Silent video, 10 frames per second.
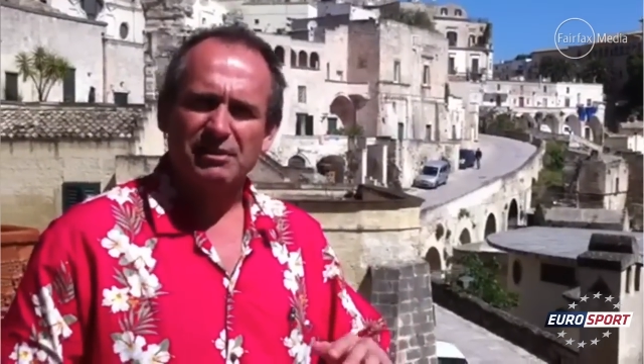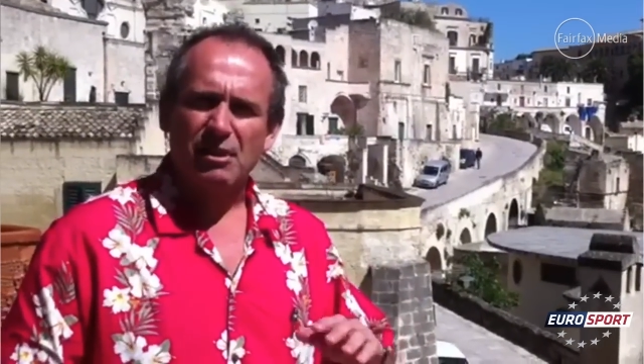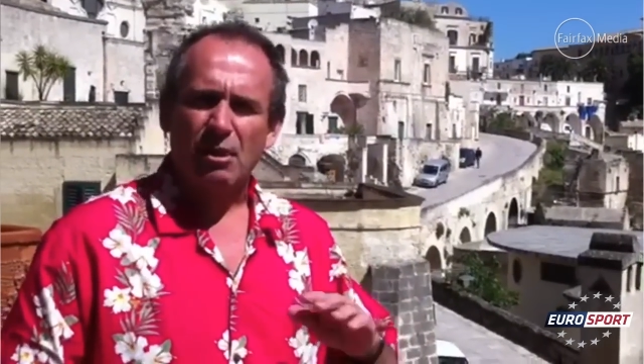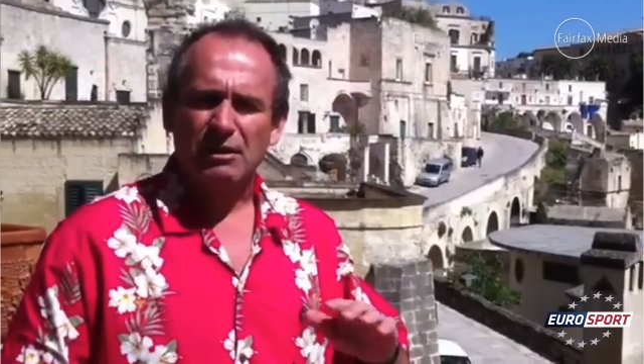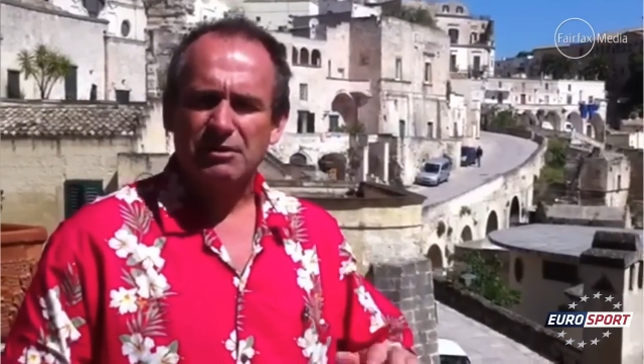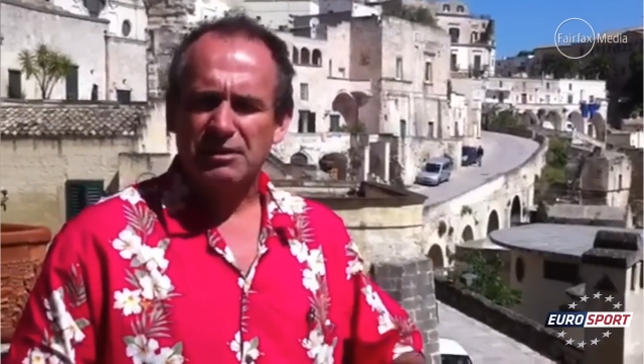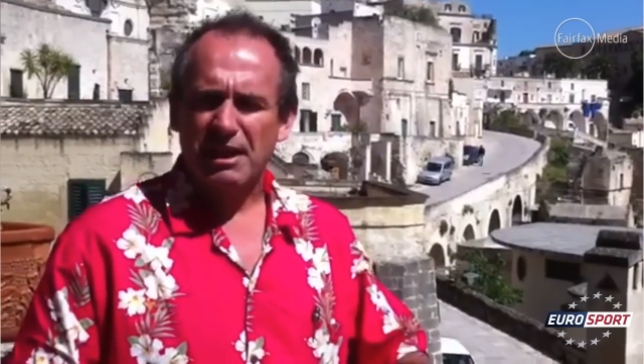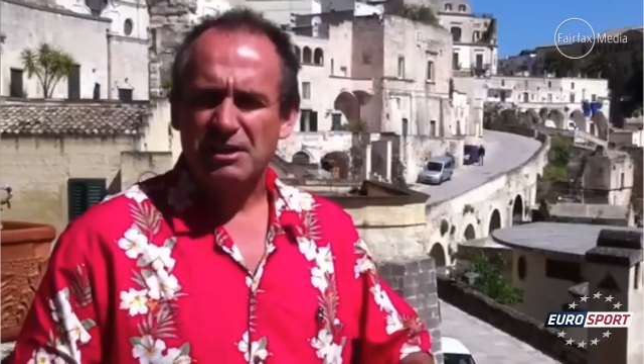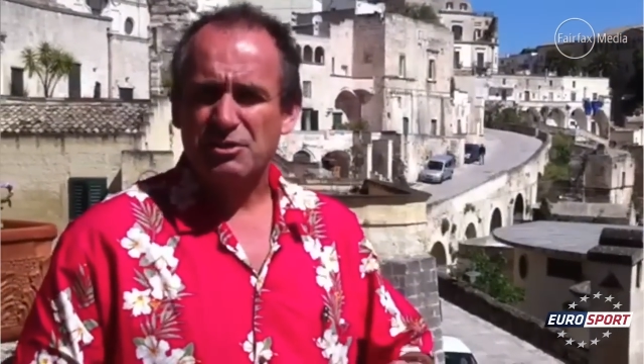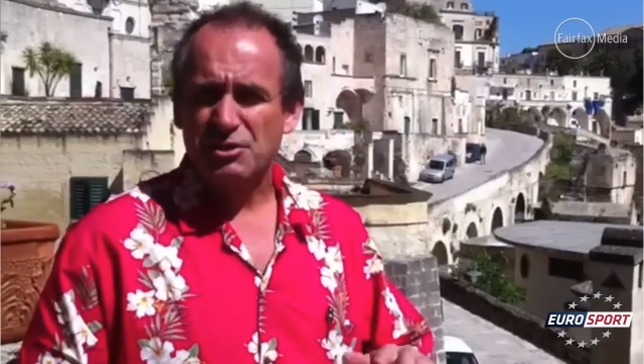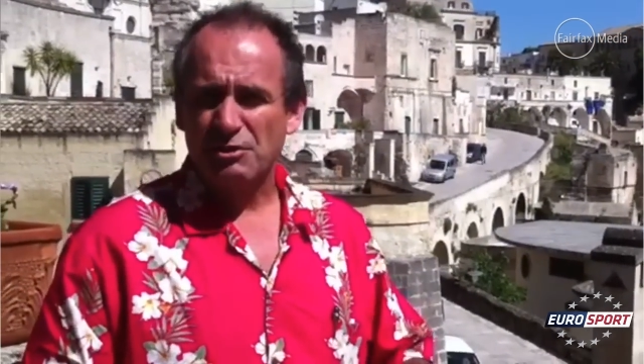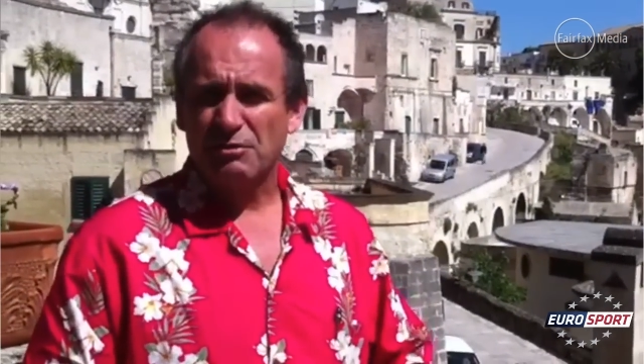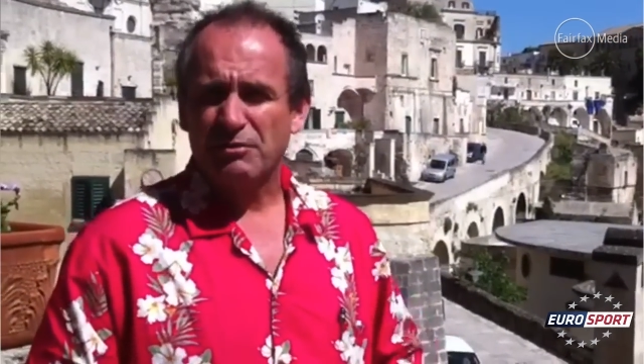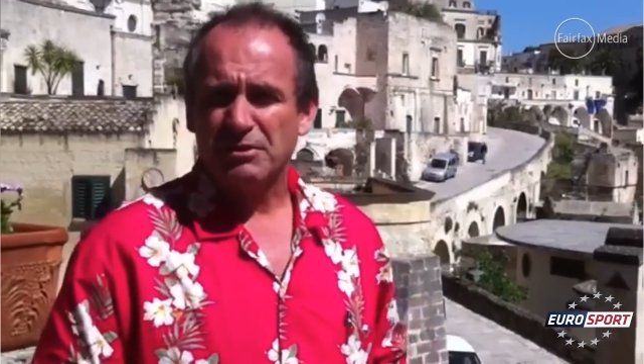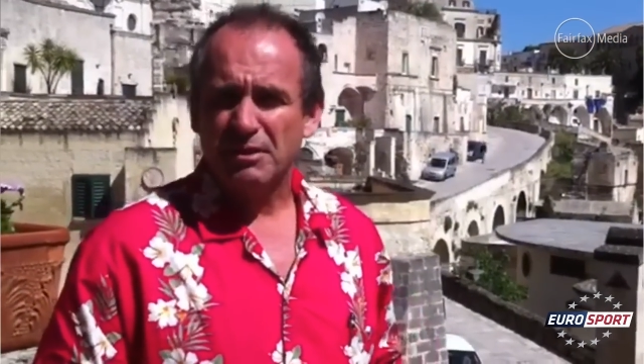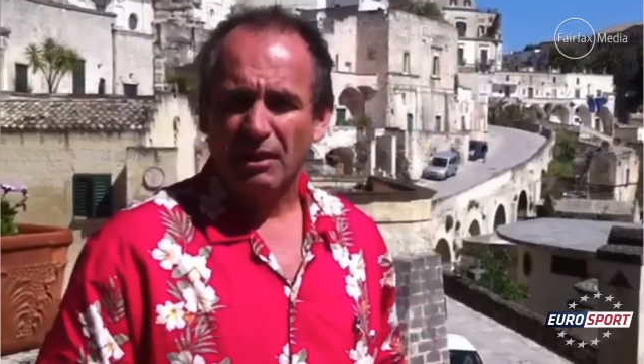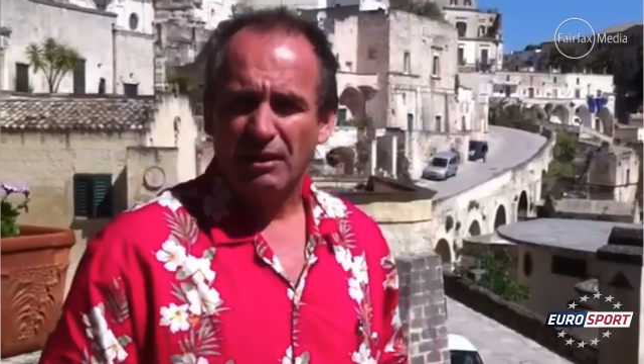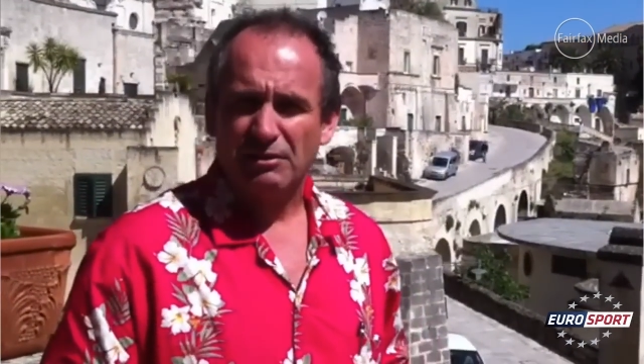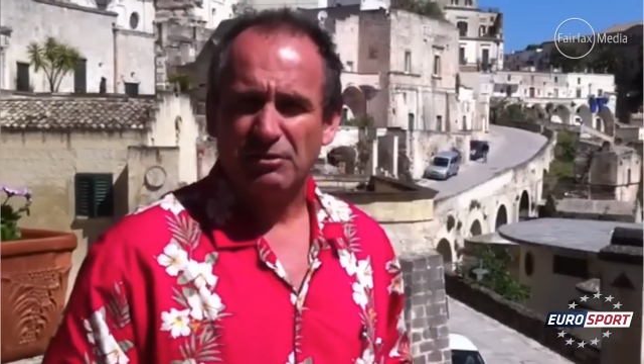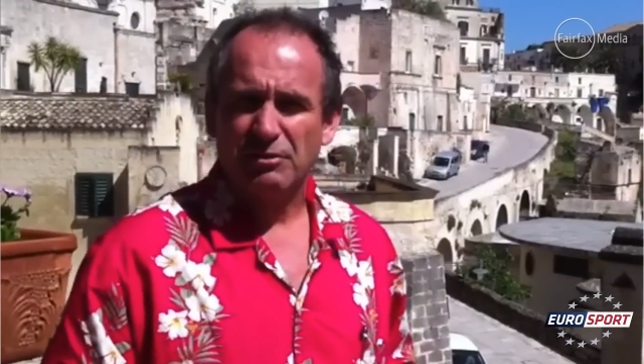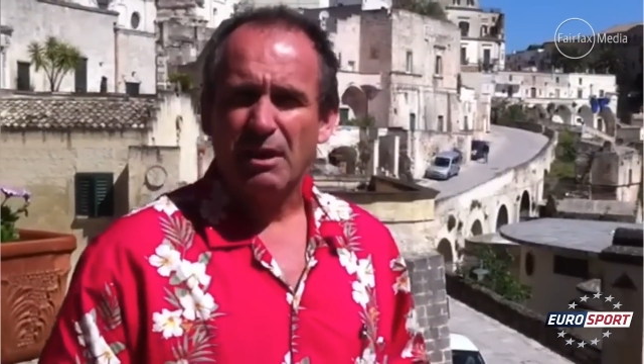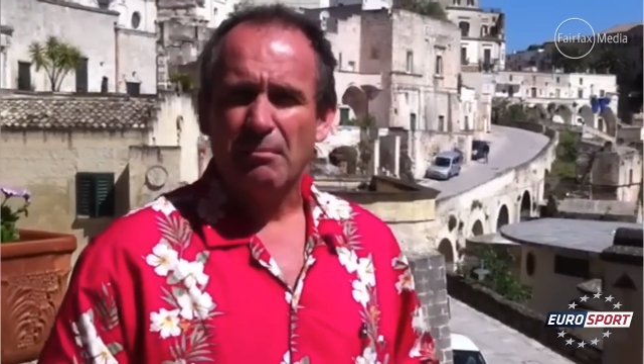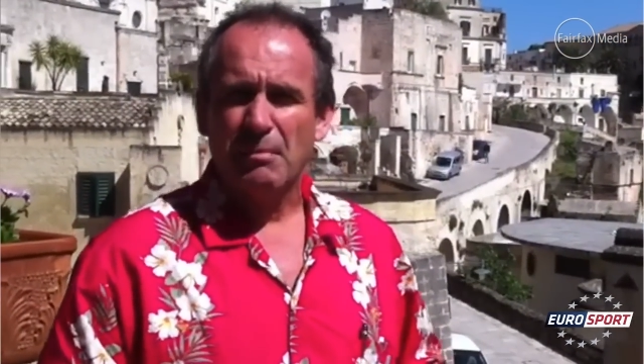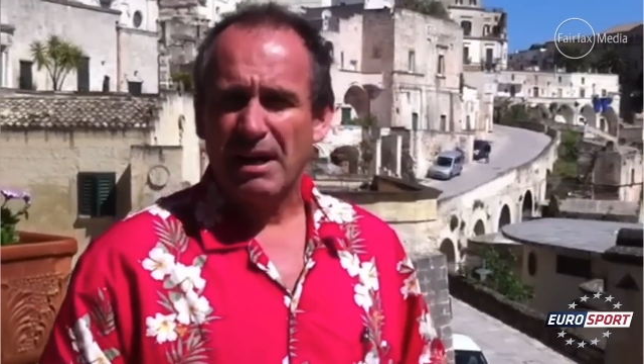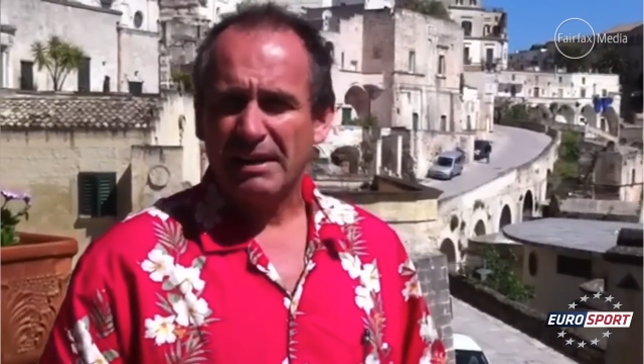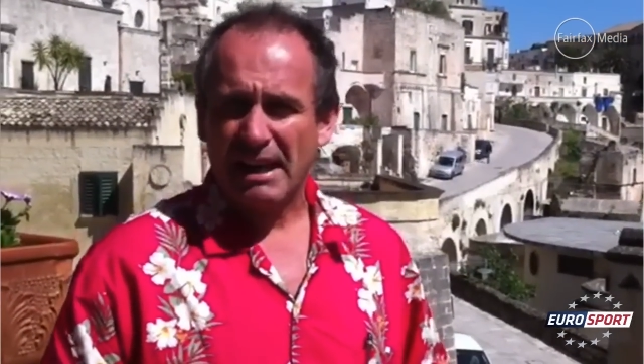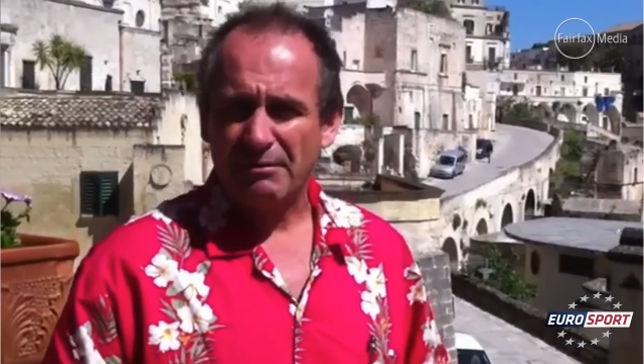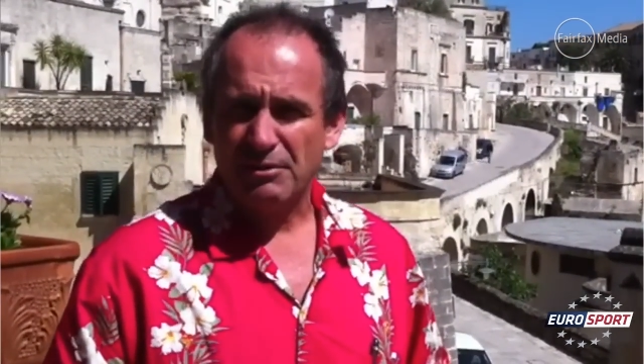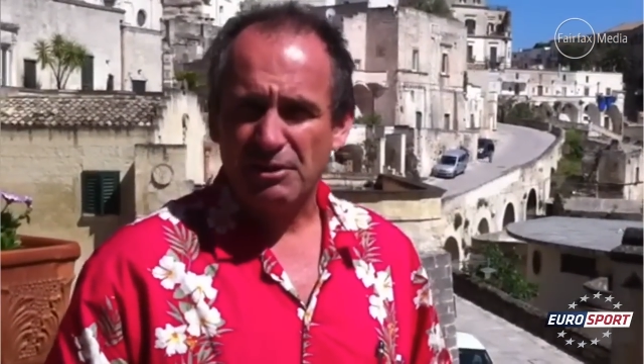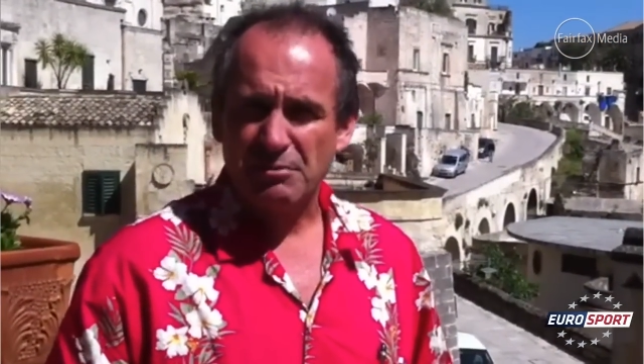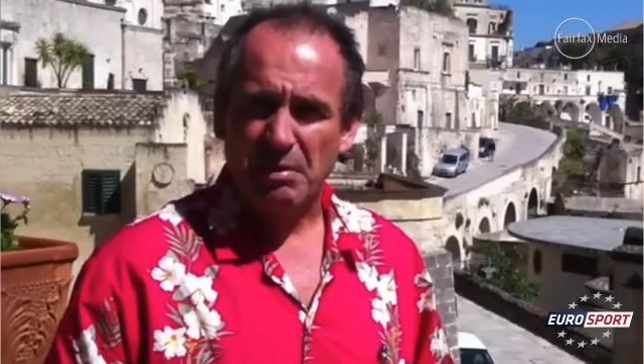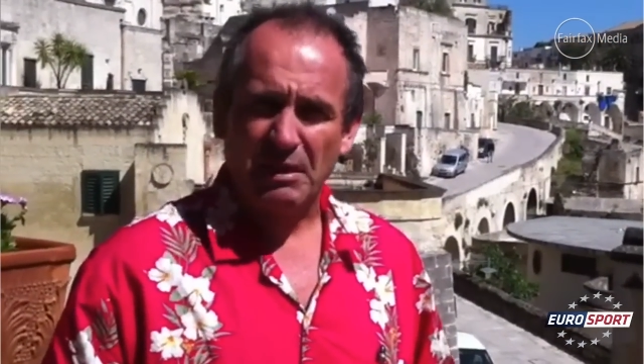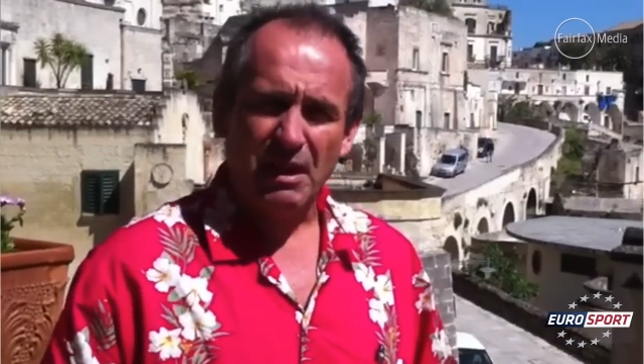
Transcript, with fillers: a stage suited for the likes of Mark Cavendish, but